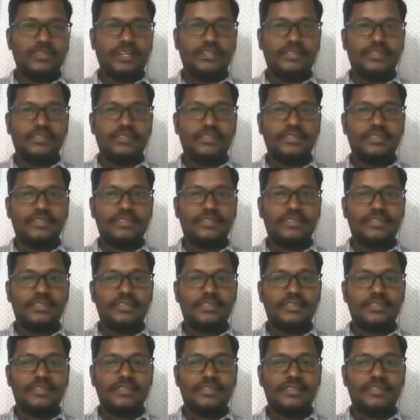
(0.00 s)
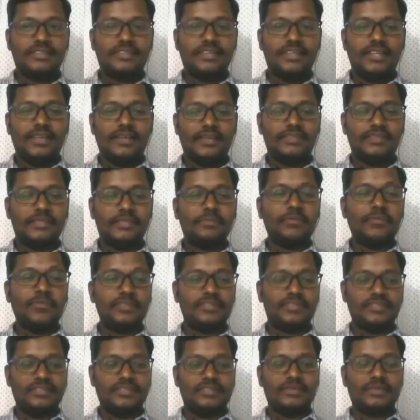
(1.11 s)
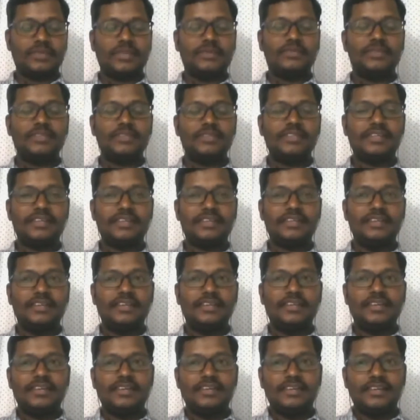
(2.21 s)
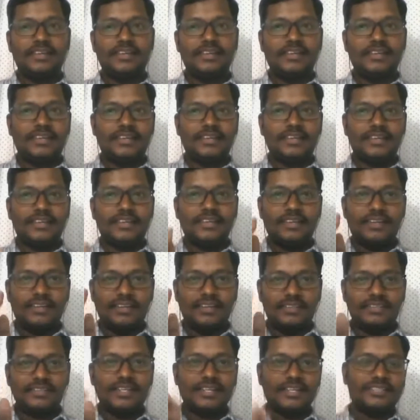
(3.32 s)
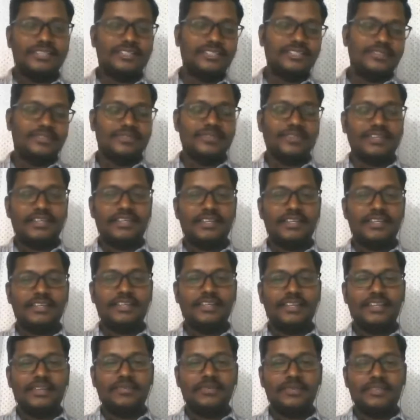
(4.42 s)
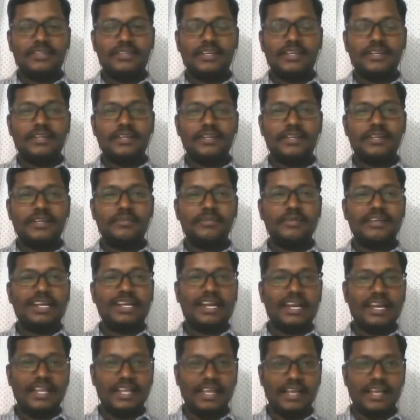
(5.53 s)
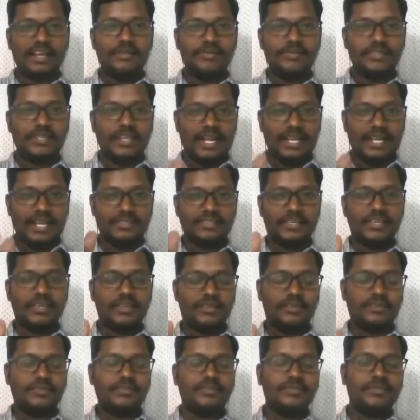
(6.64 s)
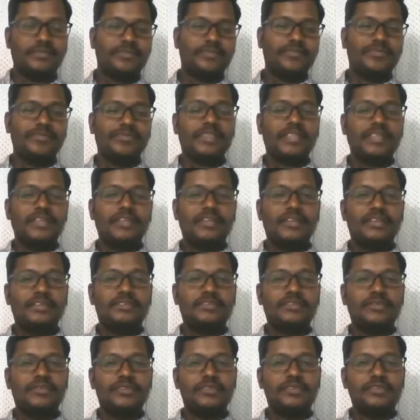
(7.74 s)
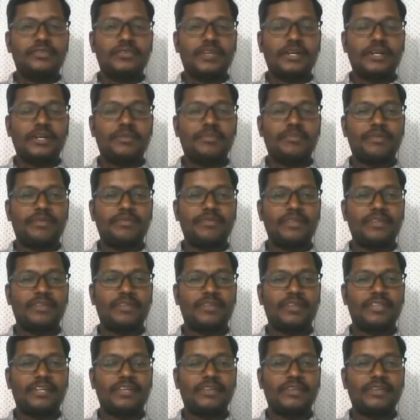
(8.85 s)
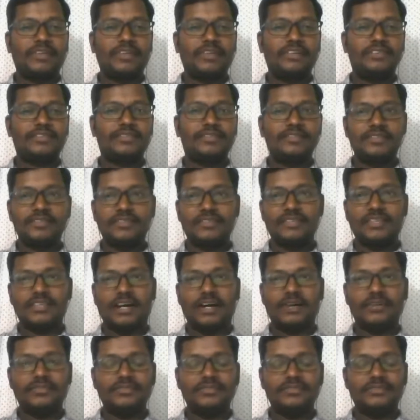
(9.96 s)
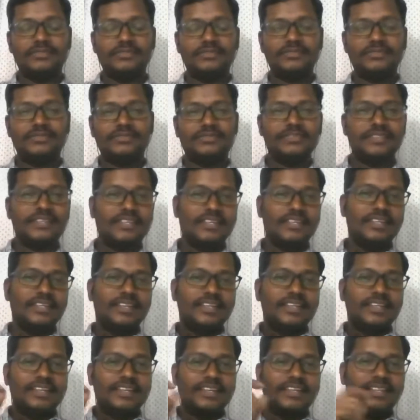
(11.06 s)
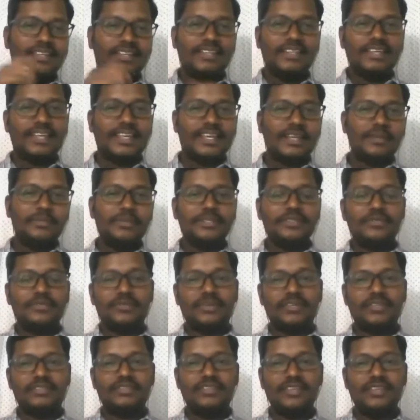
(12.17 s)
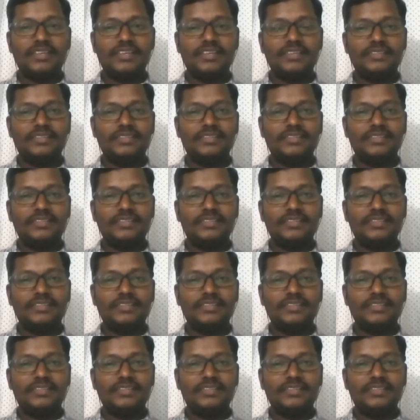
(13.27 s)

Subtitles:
sides? Some questions, okay, when they are designed in such a way, when they are little bit clear and when they're asking you, so which you try to prefer and all that, okay. So this is how they can be towards the